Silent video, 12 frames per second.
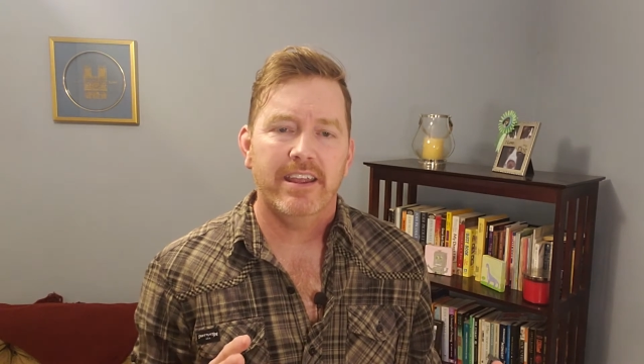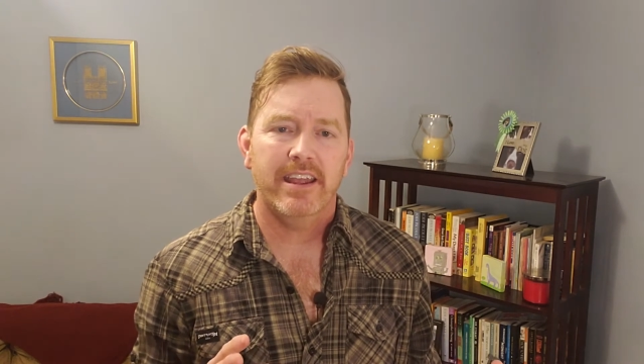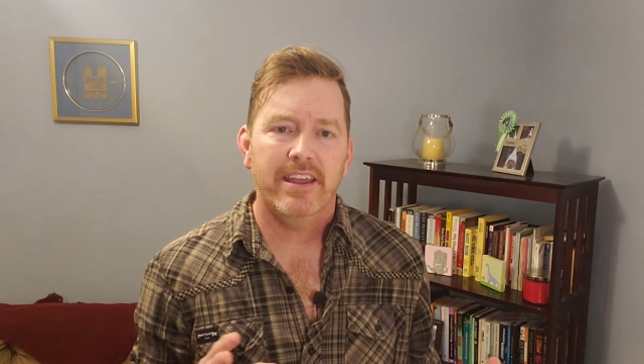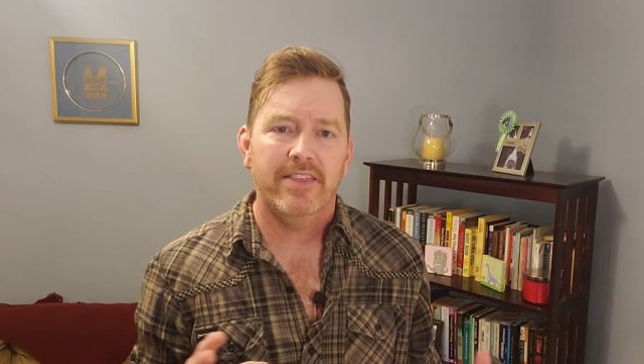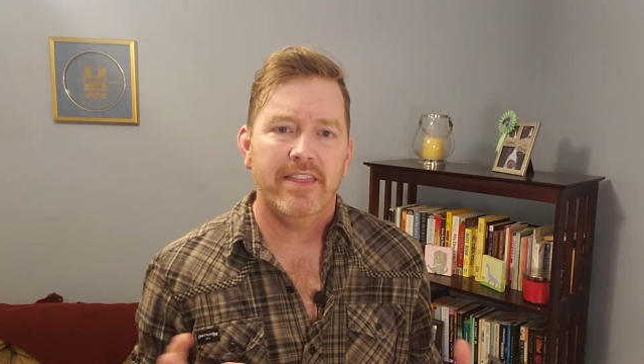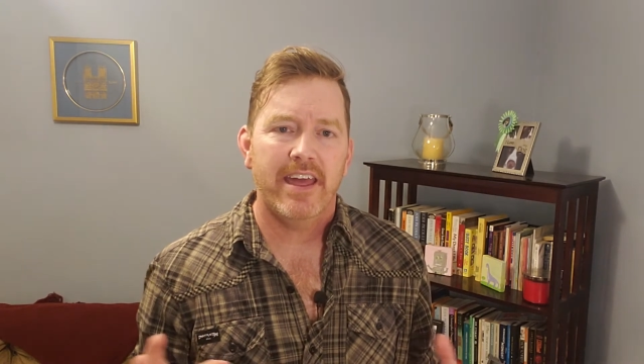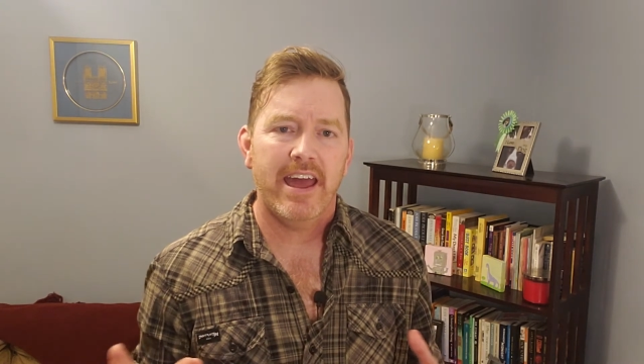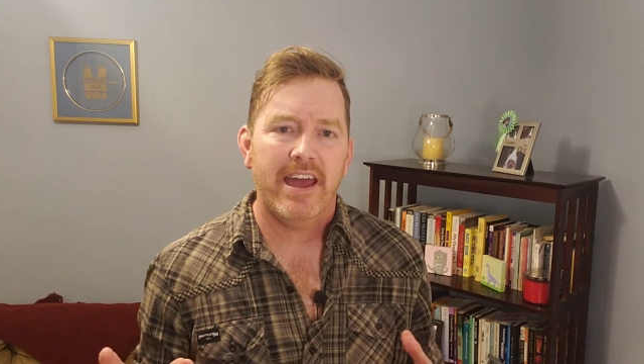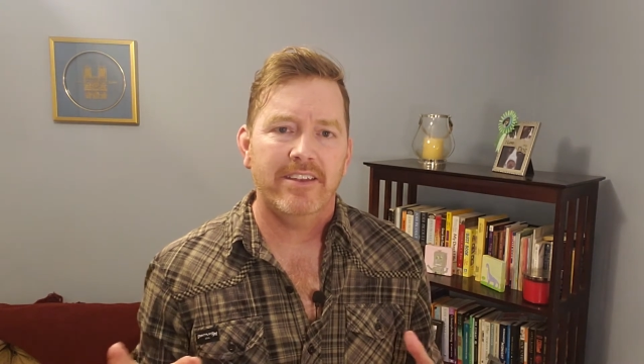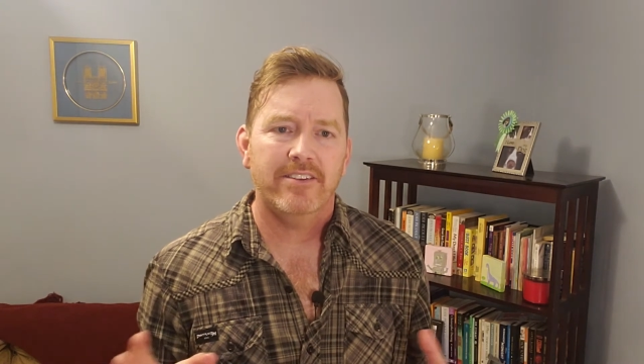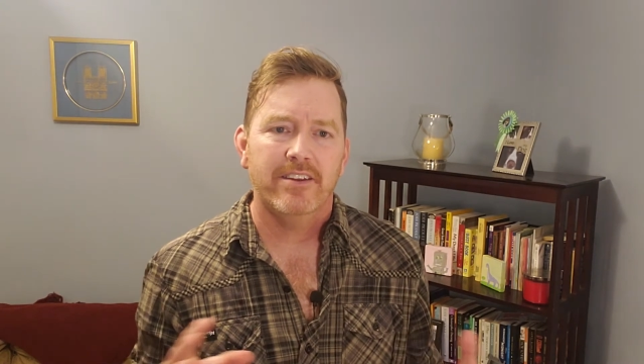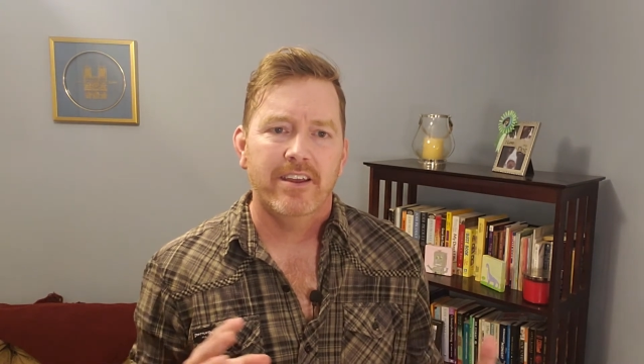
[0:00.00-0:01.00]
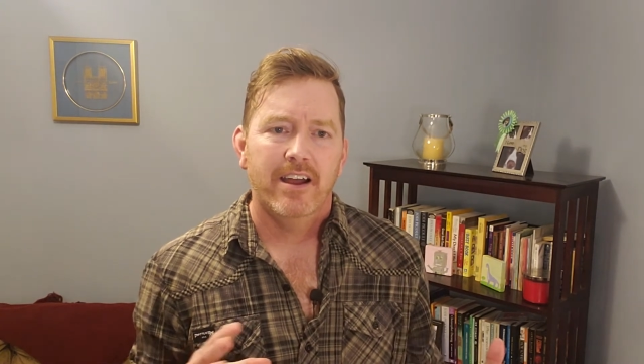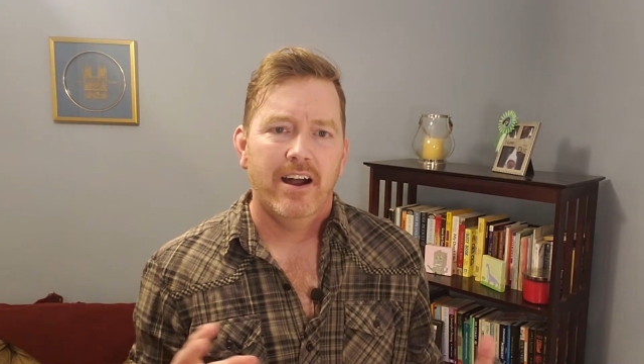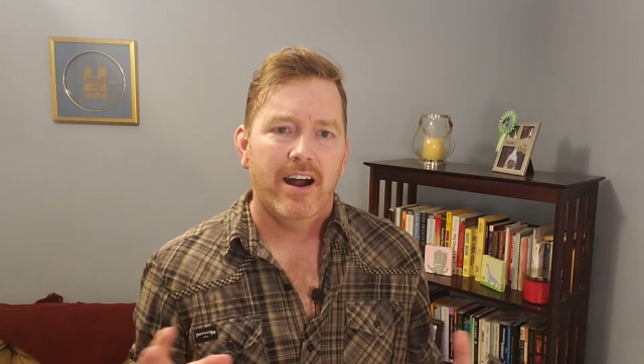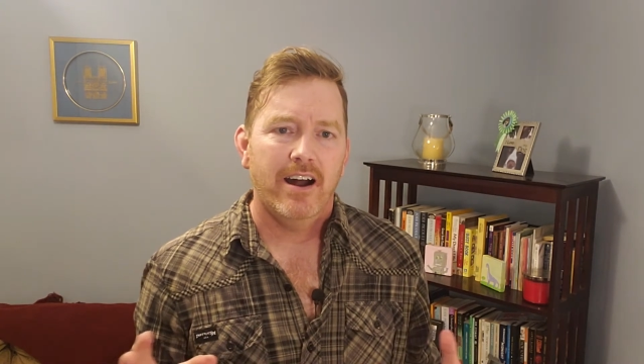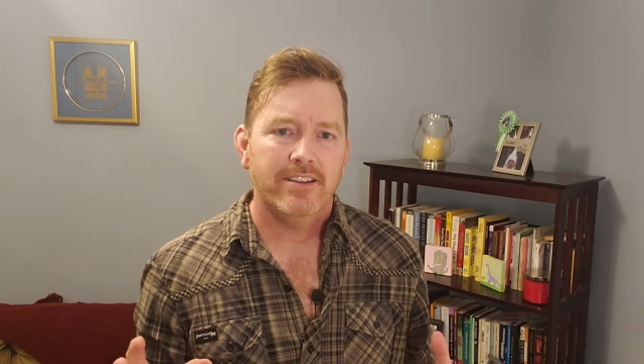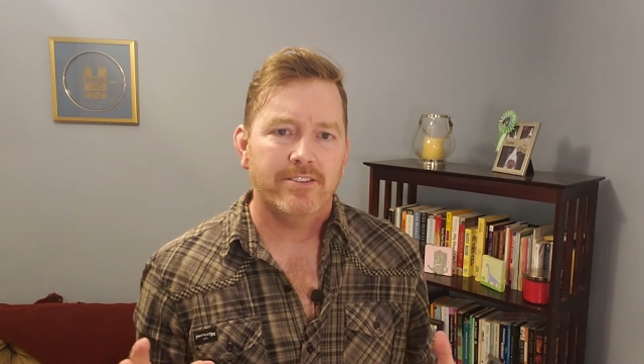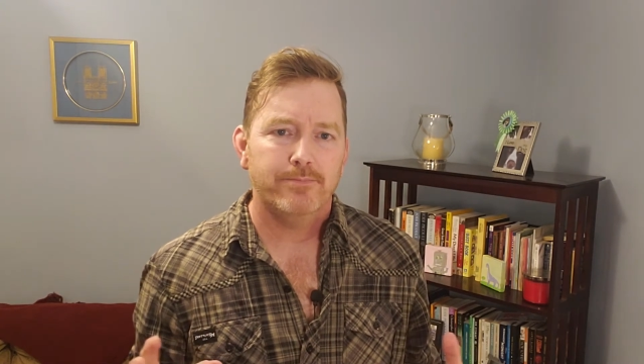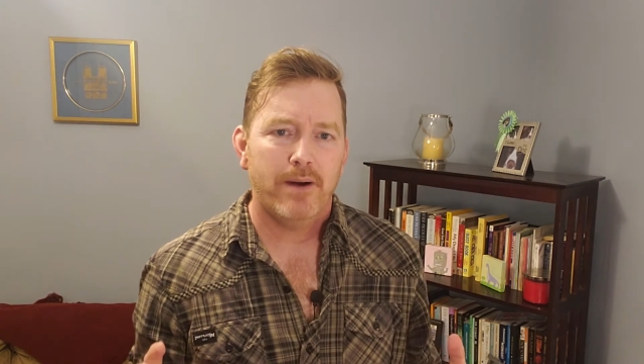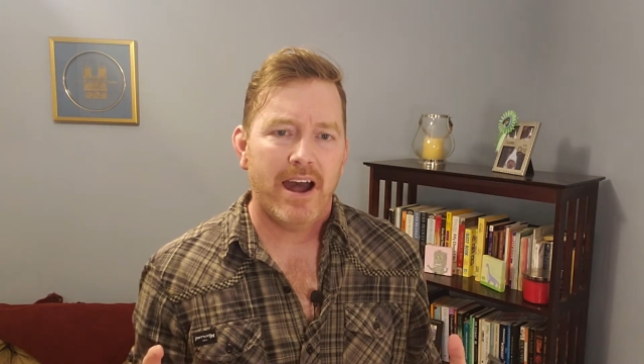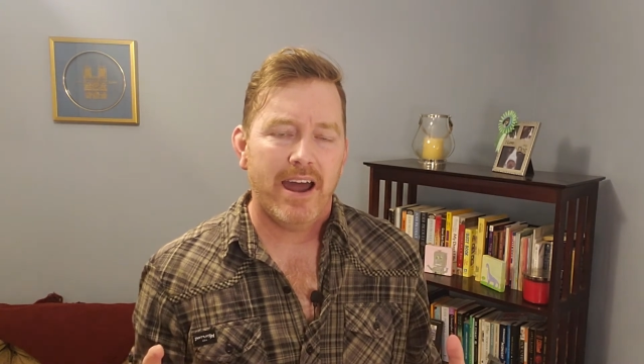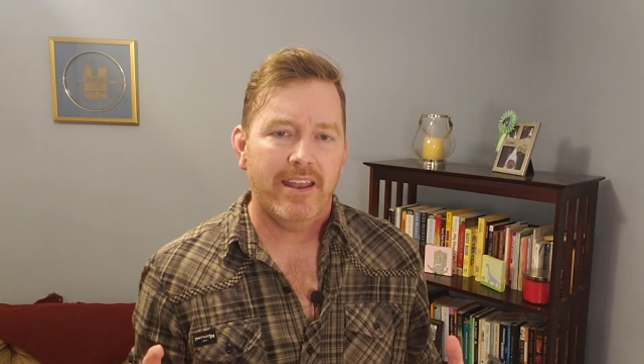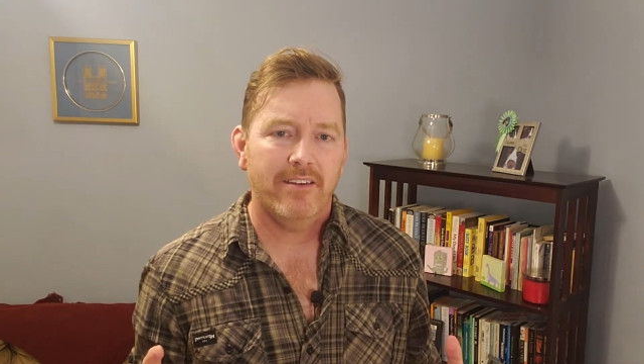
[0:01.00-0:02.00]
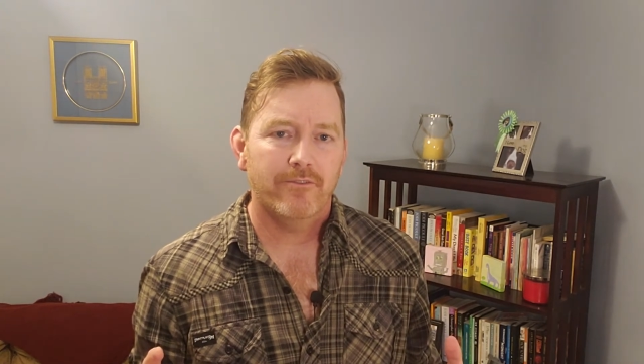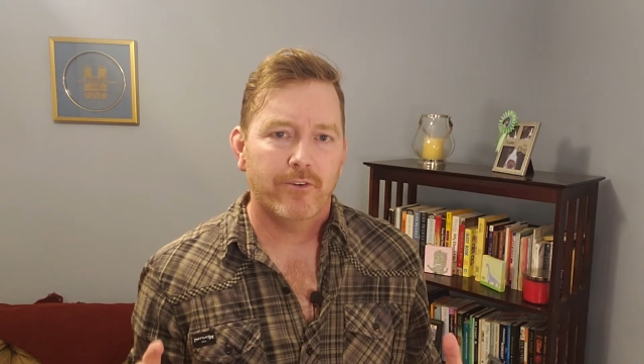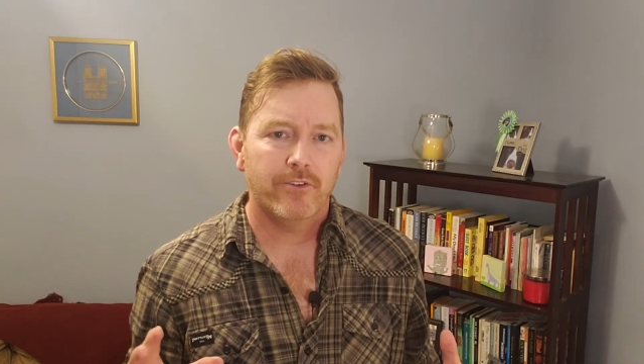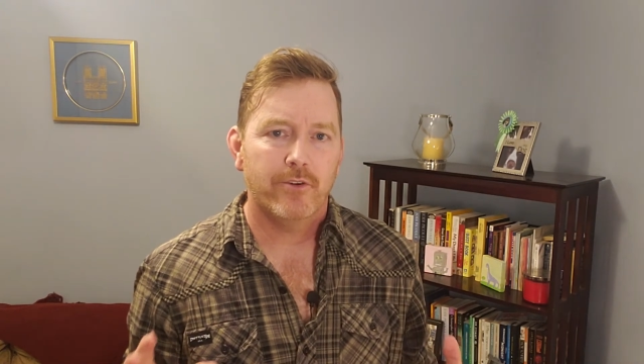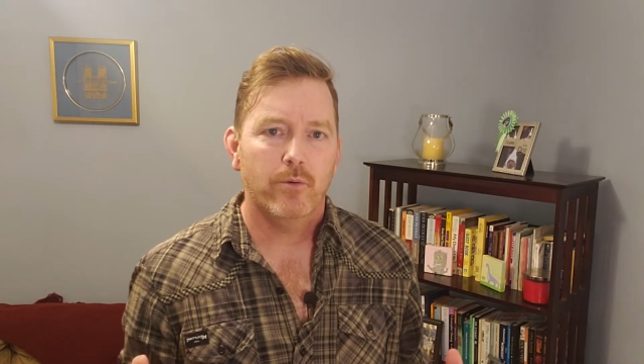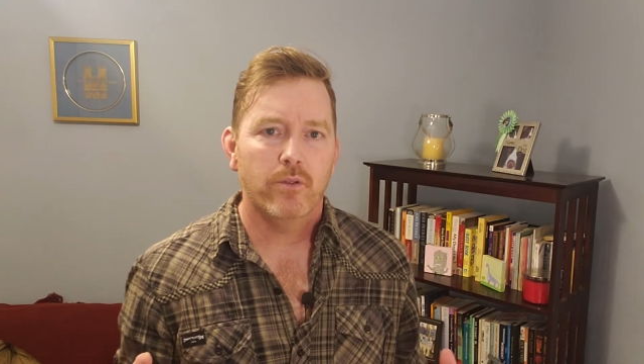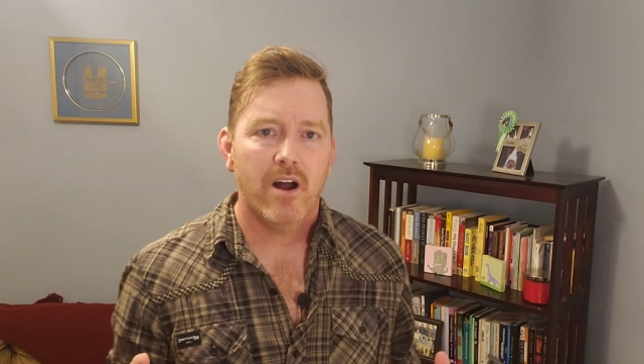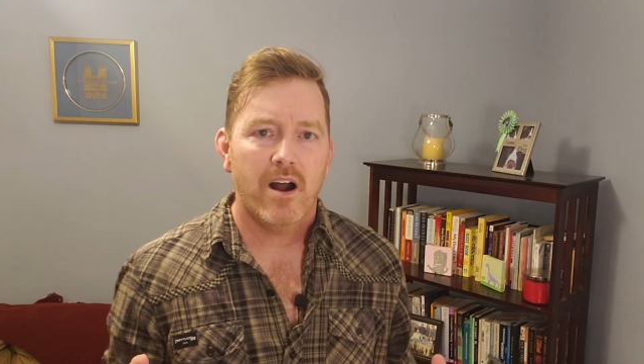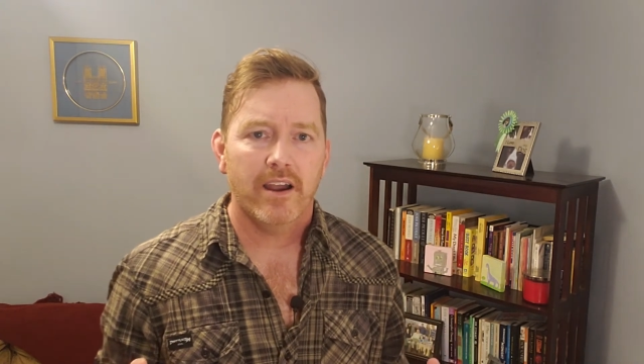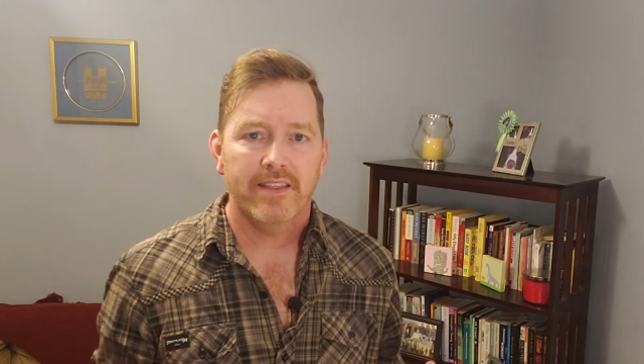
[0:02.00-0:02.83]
in that spot for too long.